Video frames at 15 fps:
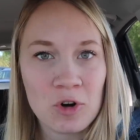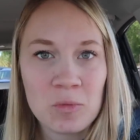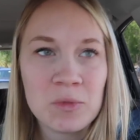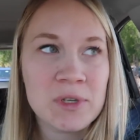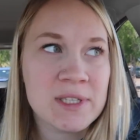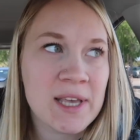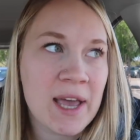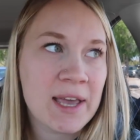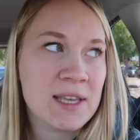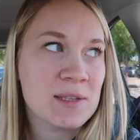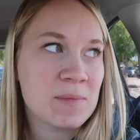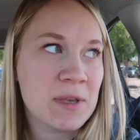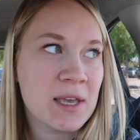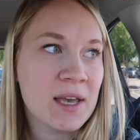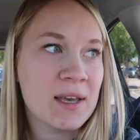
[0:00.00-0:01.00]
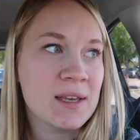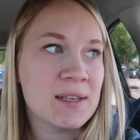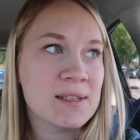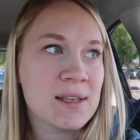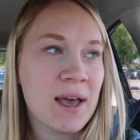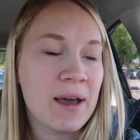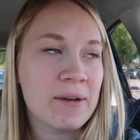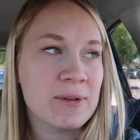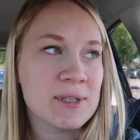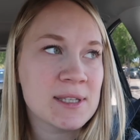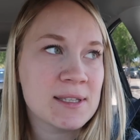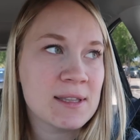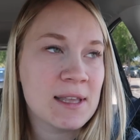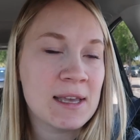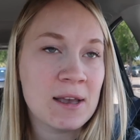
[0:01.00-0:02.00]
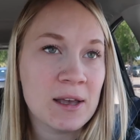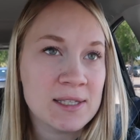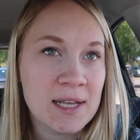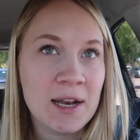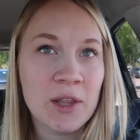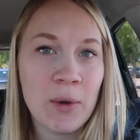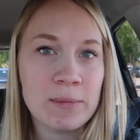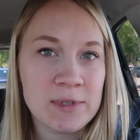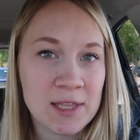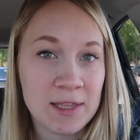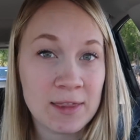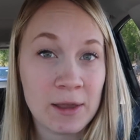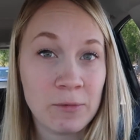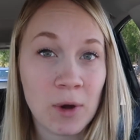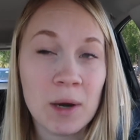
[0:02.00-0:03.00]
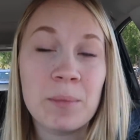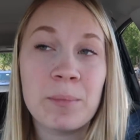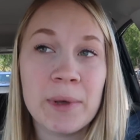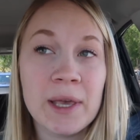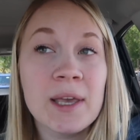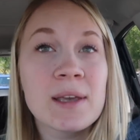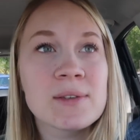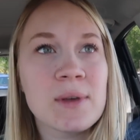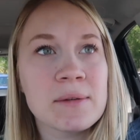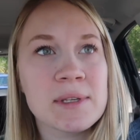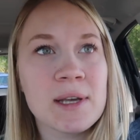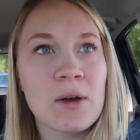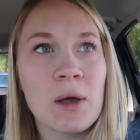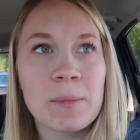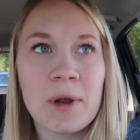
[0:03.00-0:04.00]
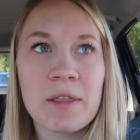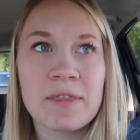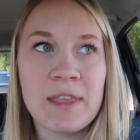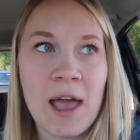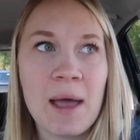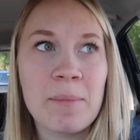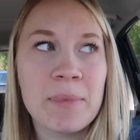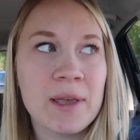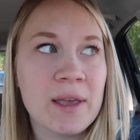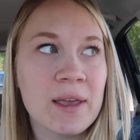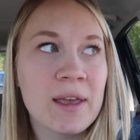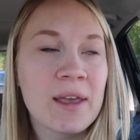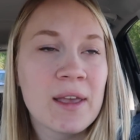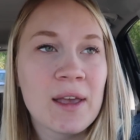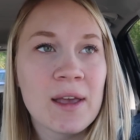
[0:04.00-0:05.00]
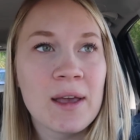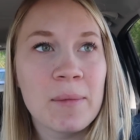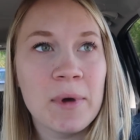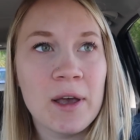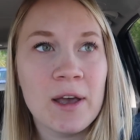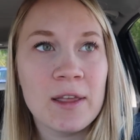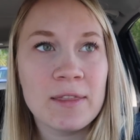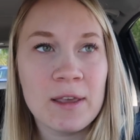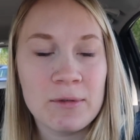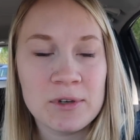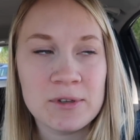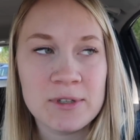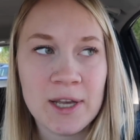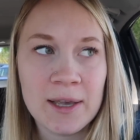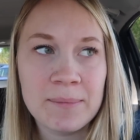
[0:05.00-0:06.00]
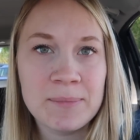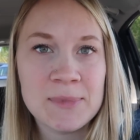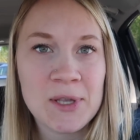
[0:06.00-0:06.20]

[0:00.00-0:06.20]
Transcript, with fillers: normal size because I was, it said on the website that they run big. So I was like, oh, I'm not that big, but they were too tight.